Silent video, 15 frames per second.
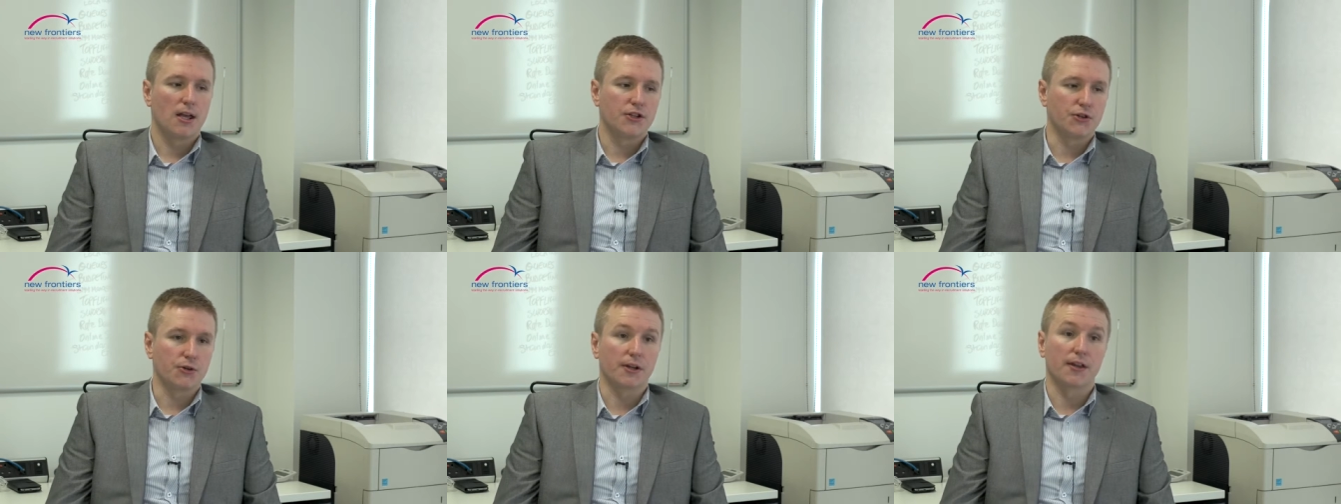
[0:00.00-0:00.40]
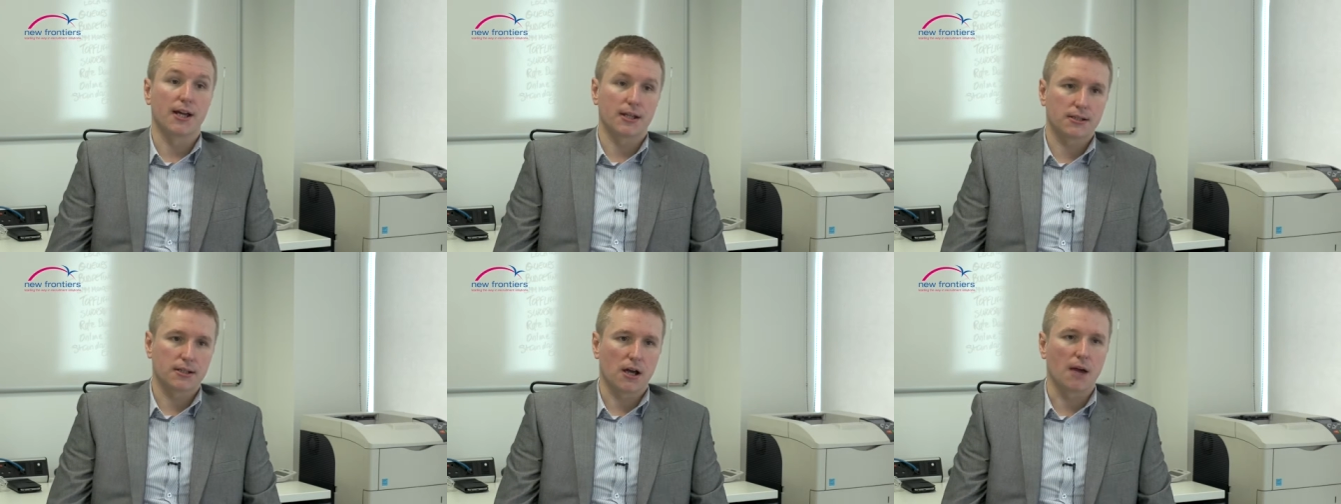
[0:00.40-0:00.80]
During
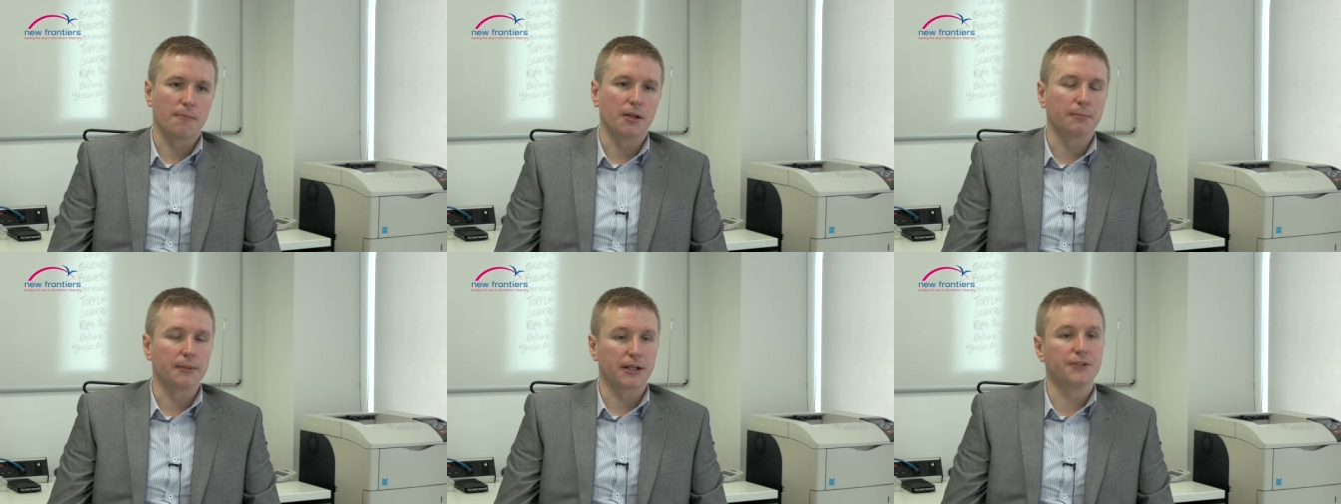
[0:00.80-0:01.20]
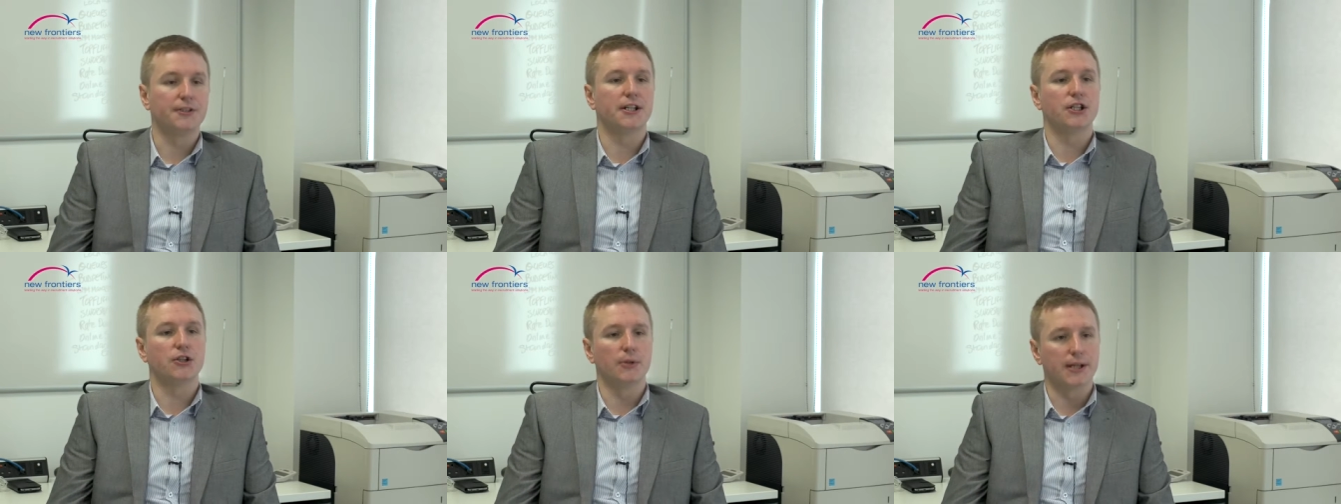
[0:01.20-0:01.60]
that time, they'll be
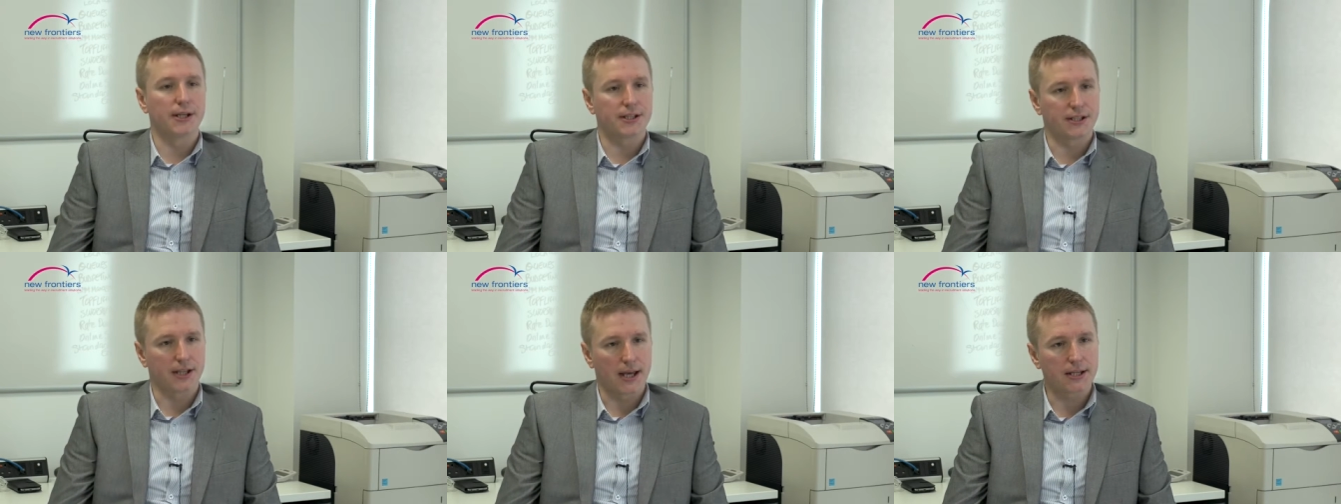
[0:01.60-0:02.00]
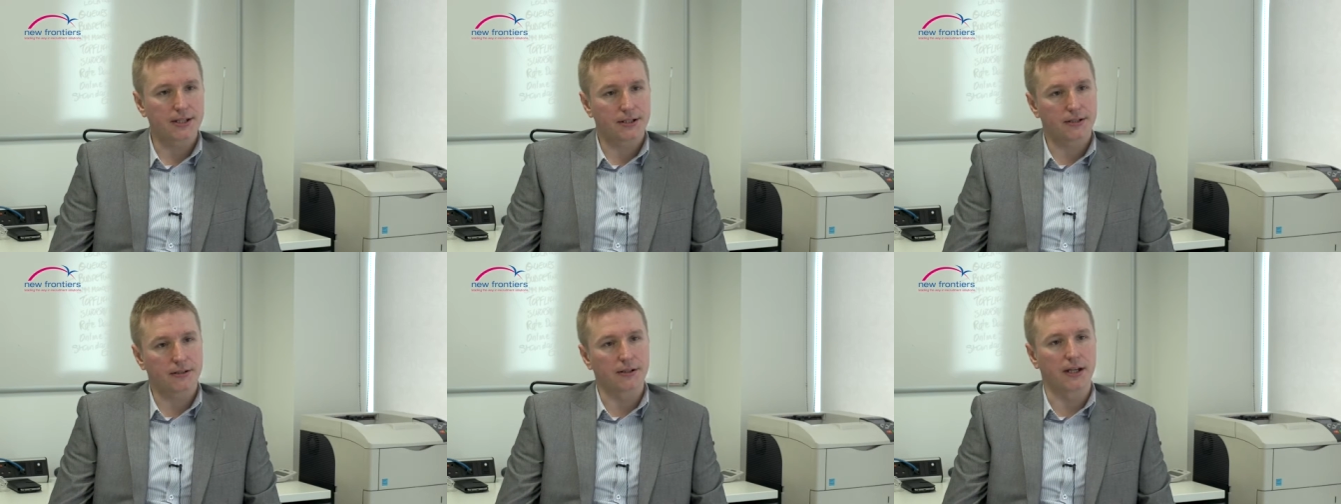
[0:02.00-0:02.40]
continually
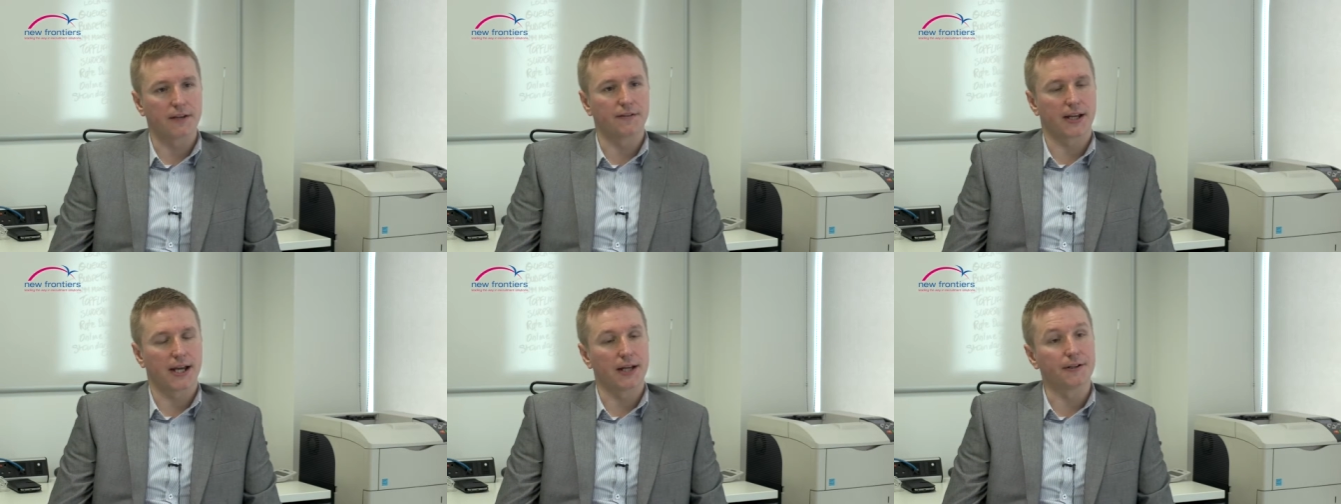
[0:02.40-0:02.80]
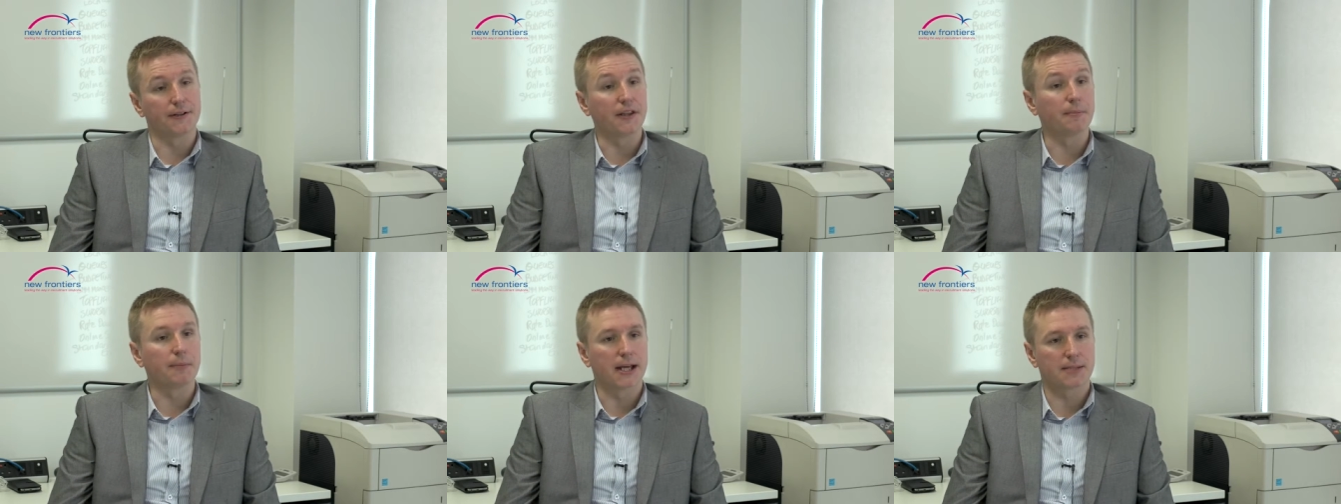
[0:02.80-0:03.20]
assessed to give the
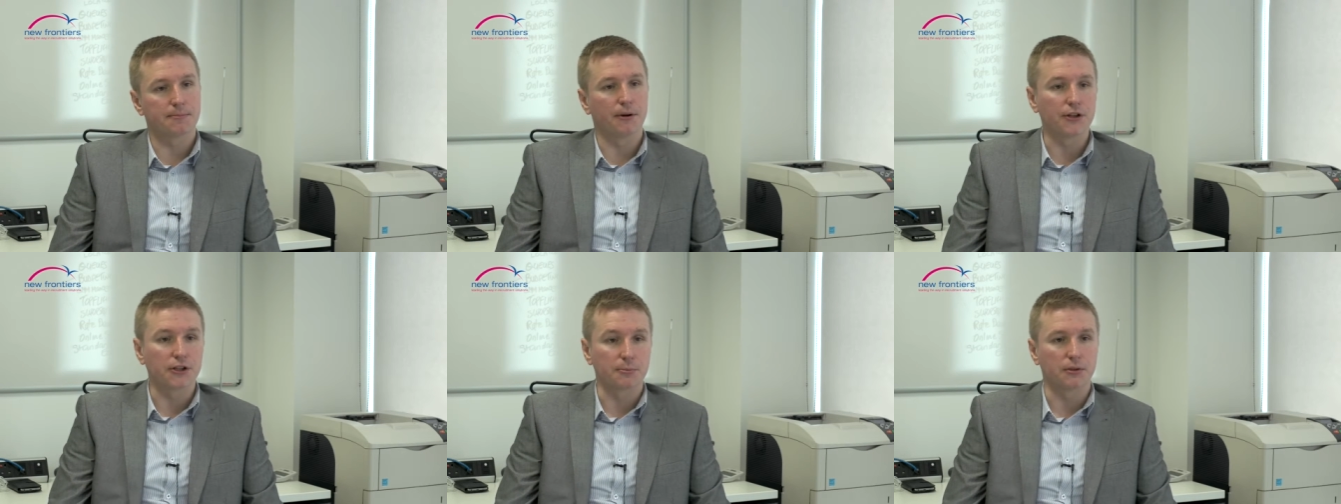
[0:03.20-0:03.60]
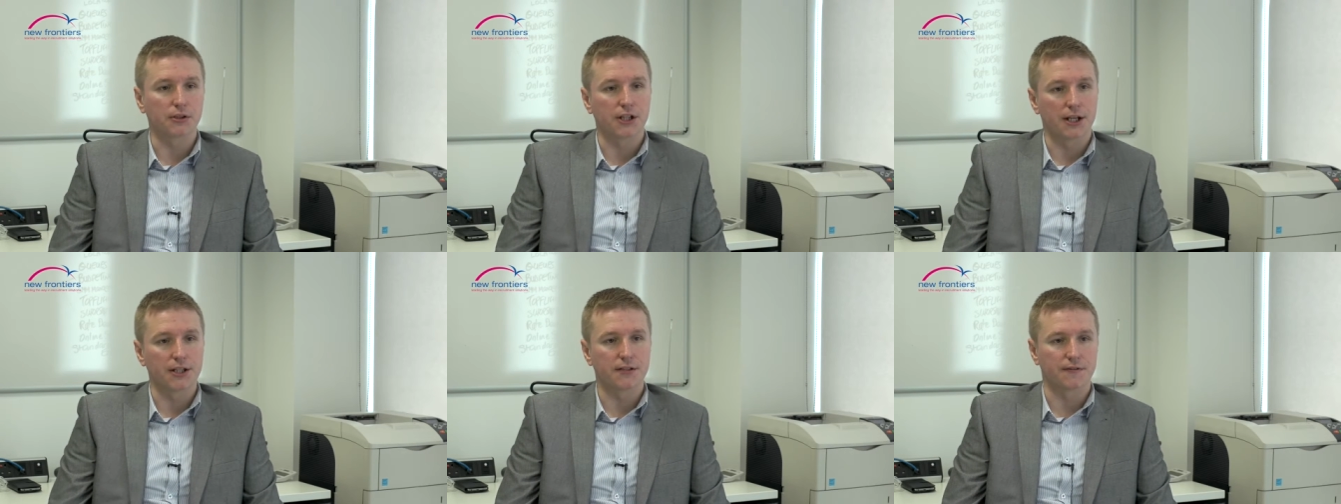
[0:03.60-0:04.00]
candidate the best possible
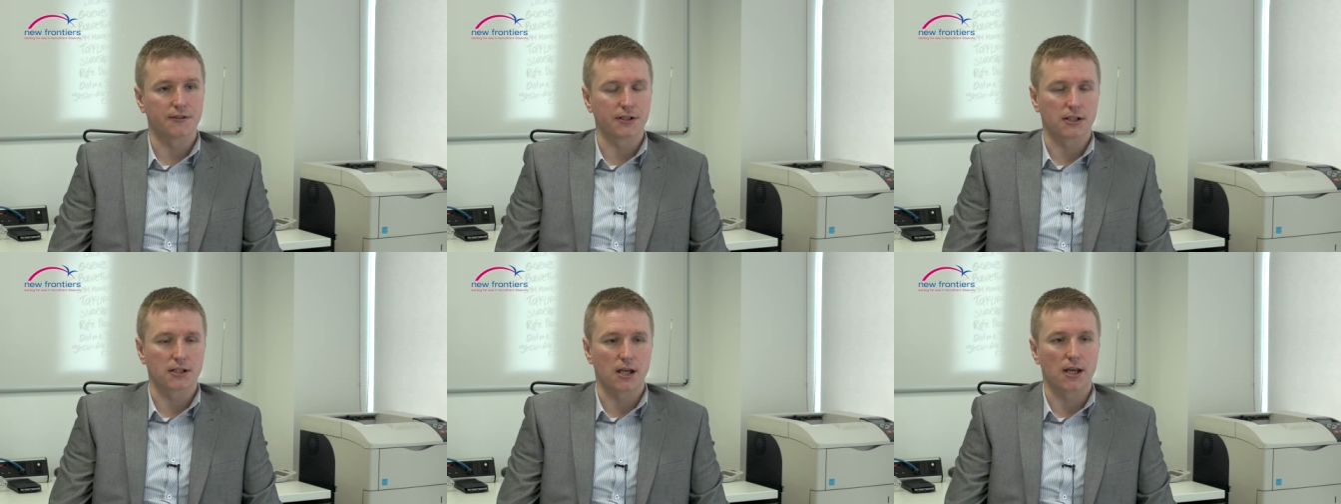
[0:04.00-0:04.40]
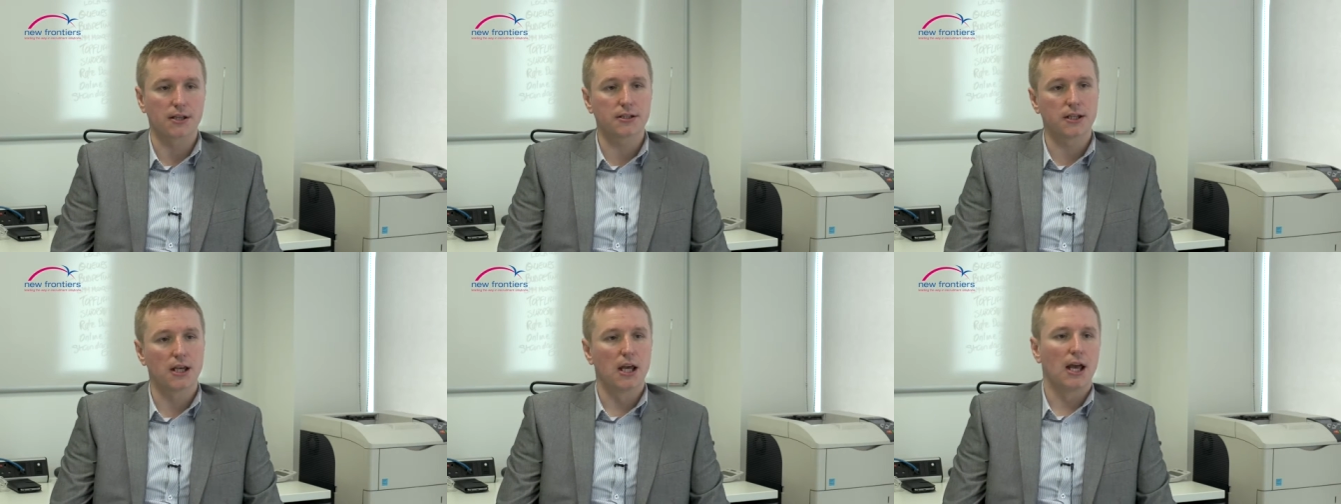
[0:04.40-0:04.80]
chance of
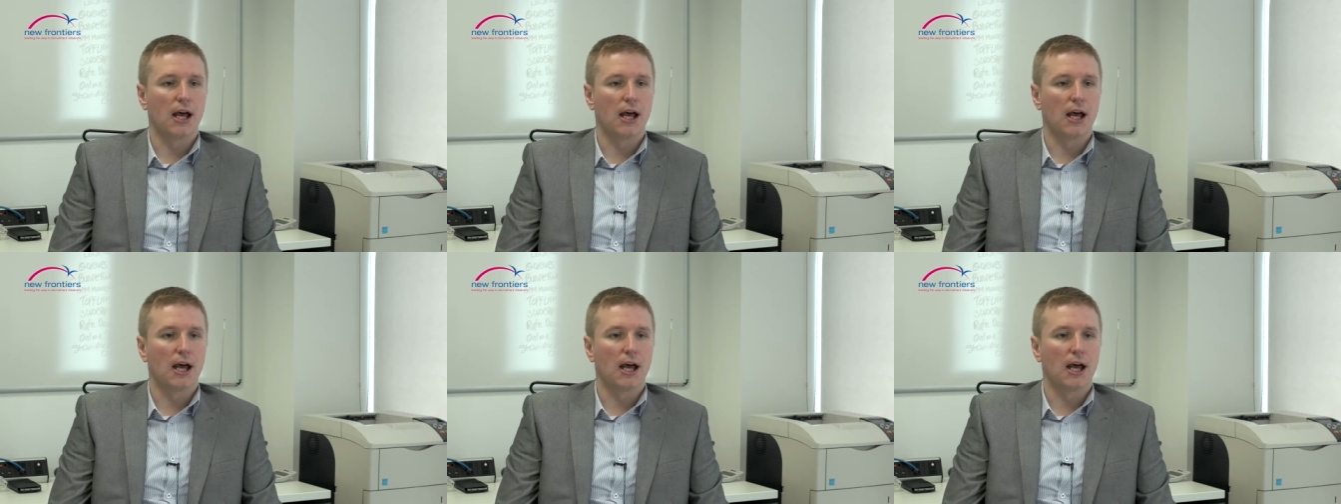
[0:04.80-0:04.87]
success